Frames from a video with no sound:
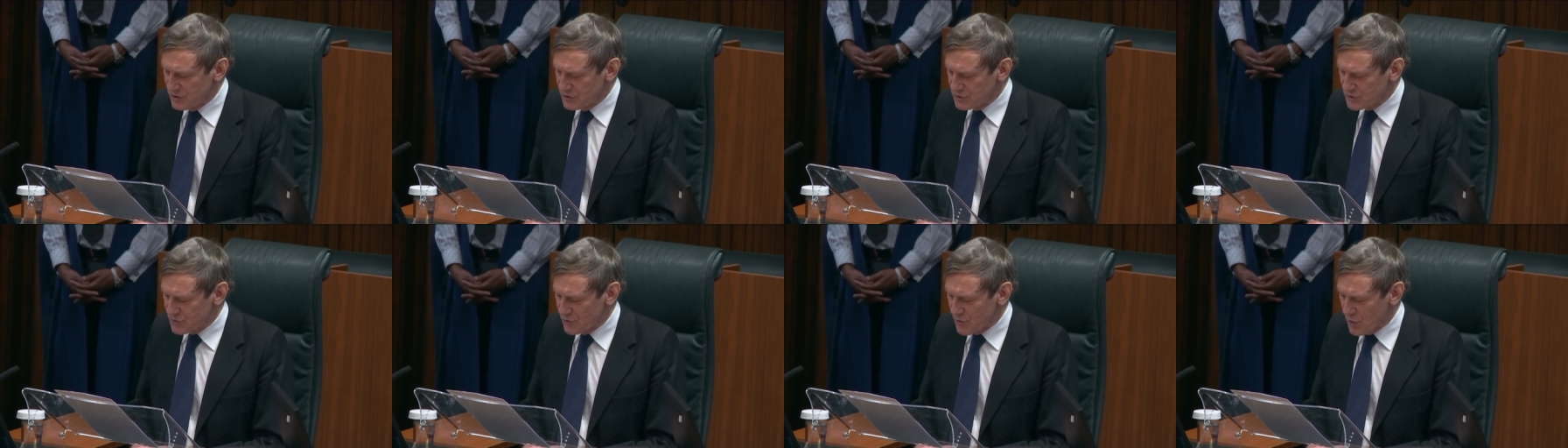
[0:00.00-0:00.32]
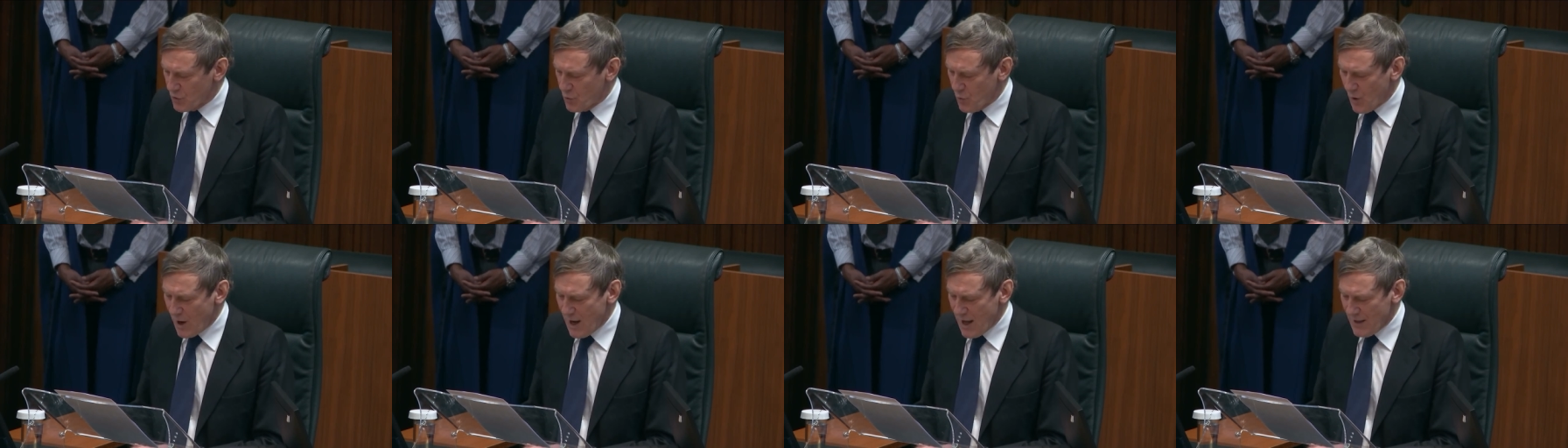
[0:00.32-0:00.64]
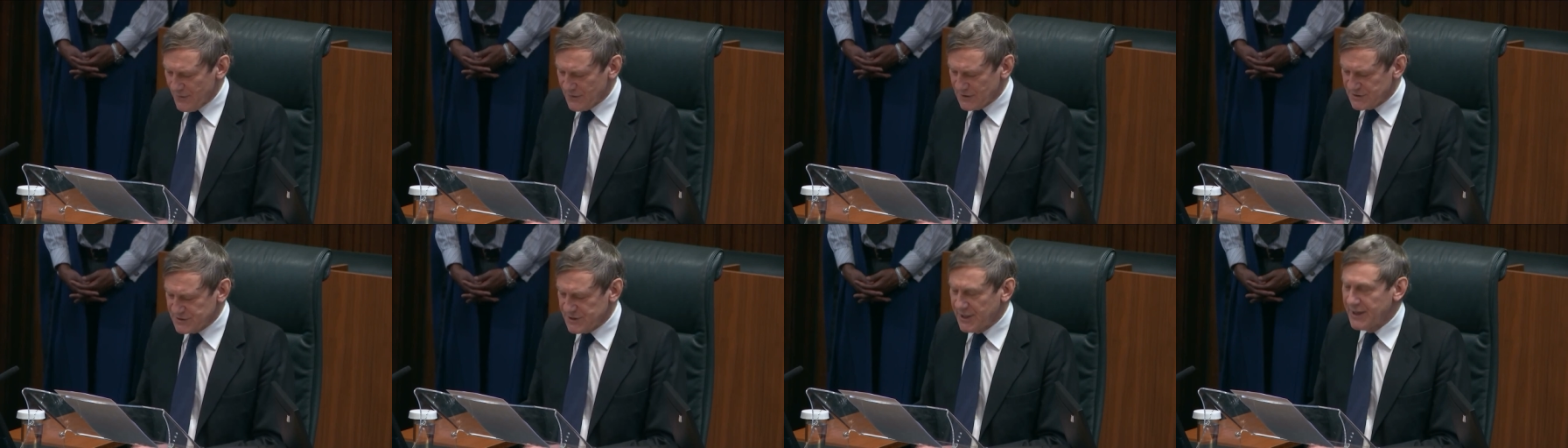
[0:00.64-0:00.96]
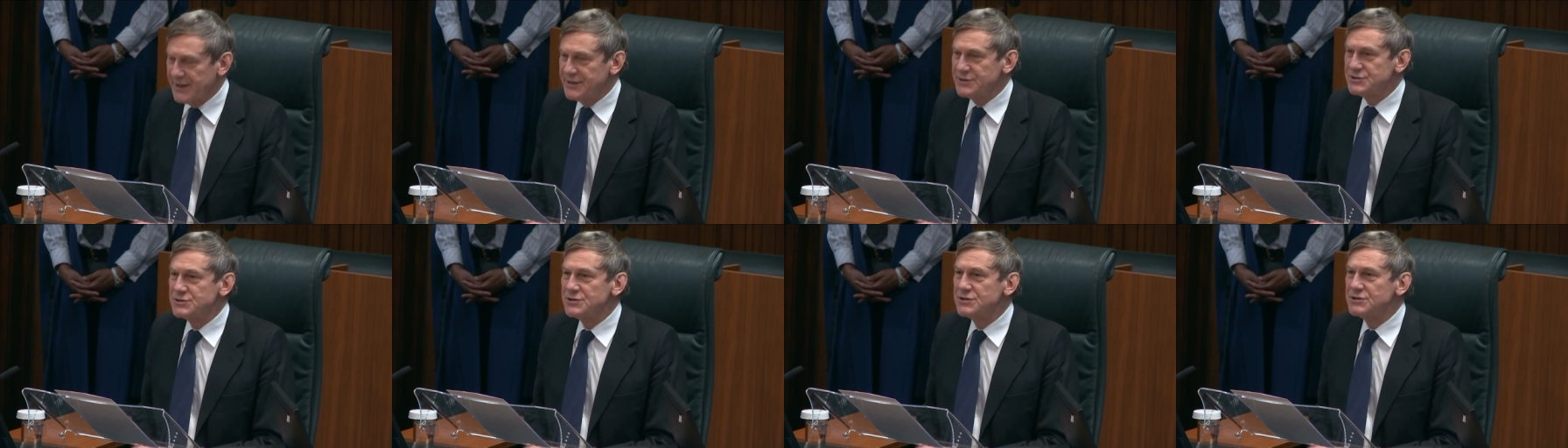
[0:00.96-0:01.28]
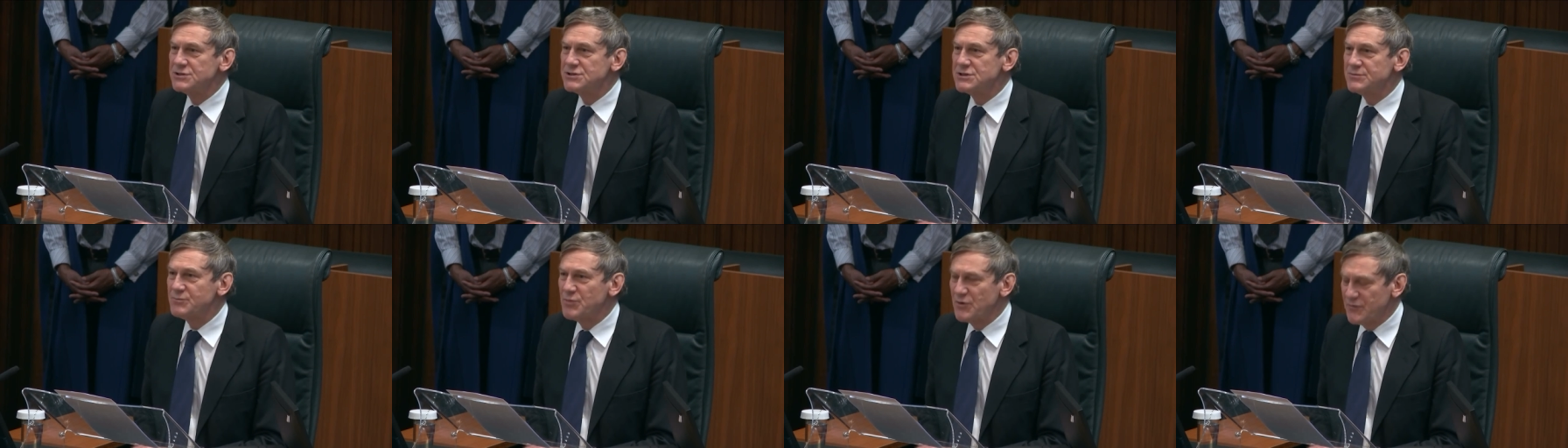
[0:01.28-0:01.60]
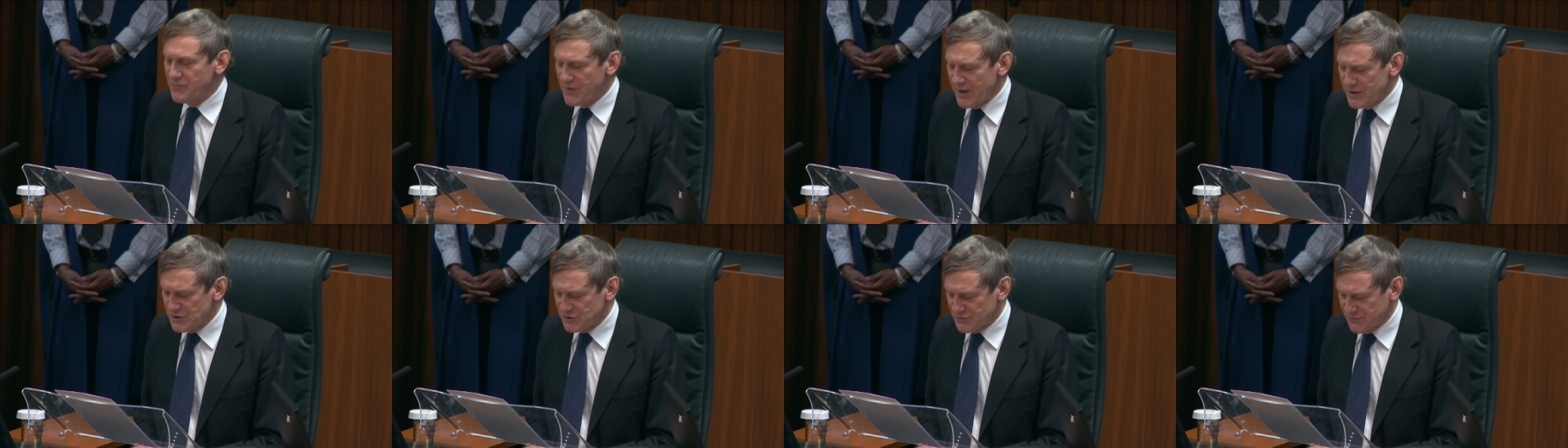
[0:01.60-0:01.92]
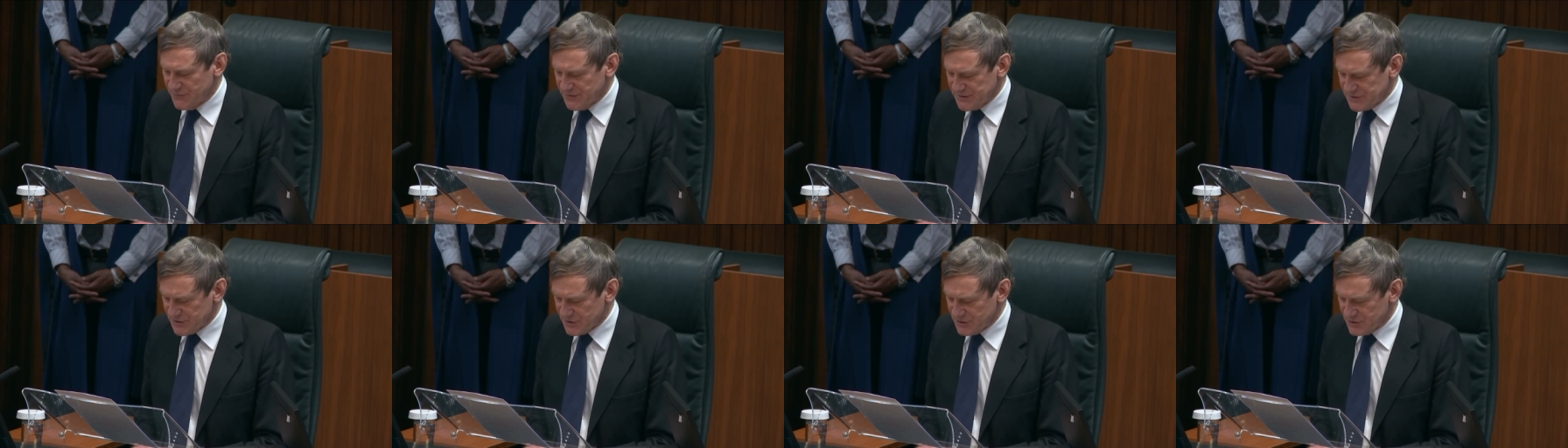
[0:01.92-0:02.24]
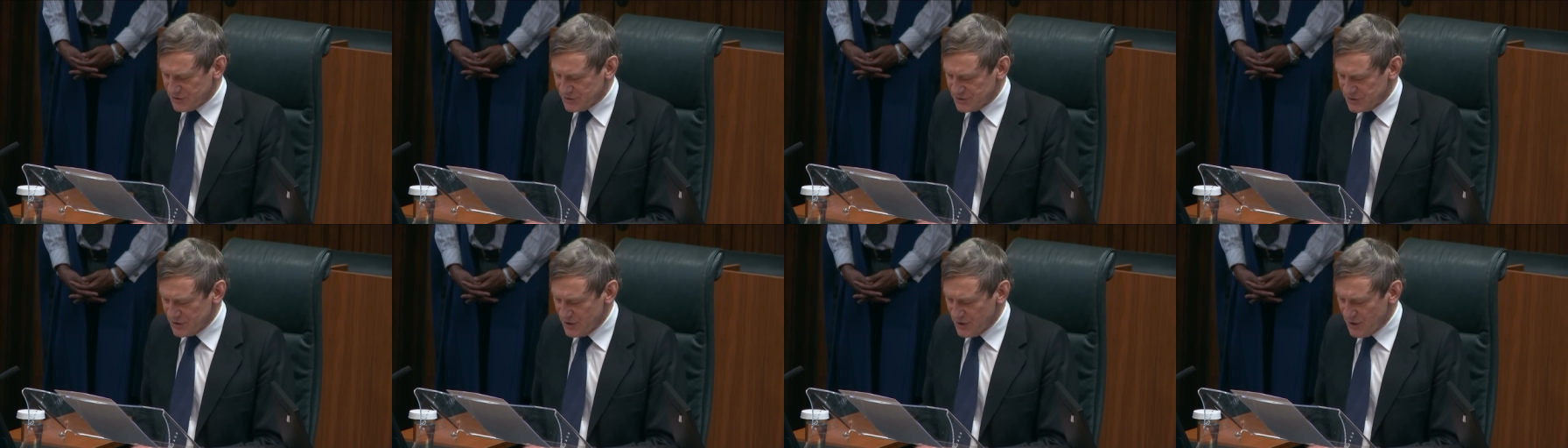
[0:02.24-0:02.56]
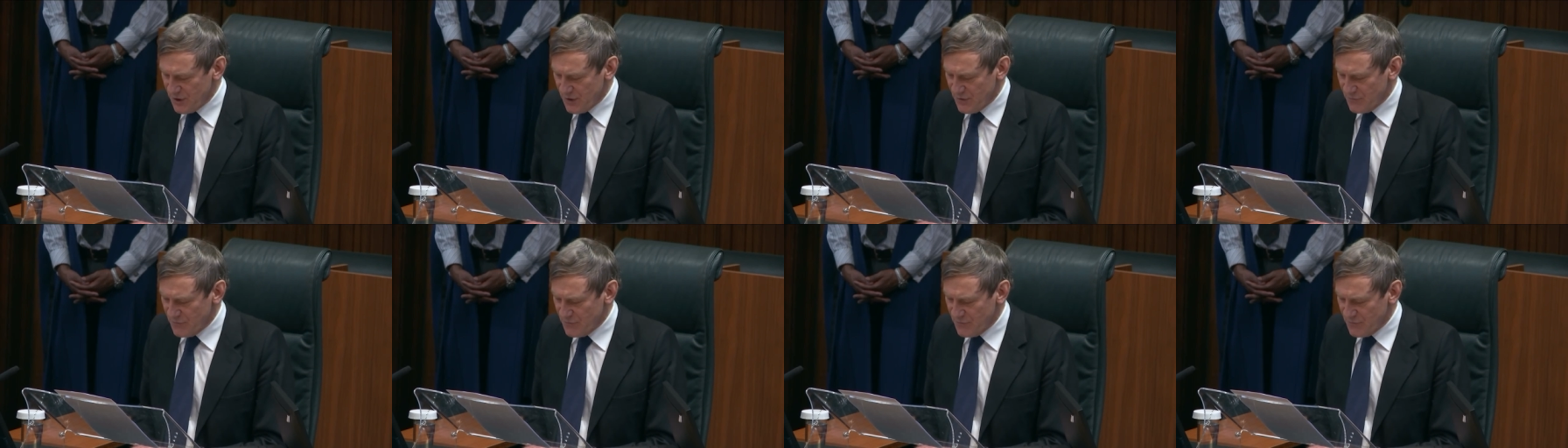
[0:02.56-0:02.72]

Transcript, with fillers: to require the Tate to prevent visitors